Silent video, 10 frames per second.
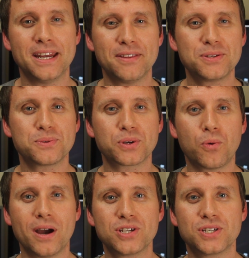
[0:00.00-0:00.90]
Now this was a
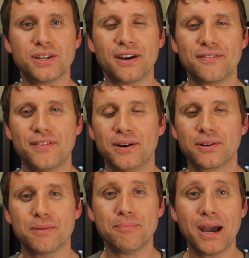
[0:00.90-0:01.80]
question I
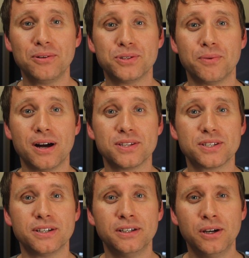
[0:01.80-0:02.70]
felt compelled to
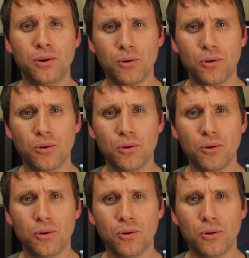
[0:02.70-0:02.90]
answer,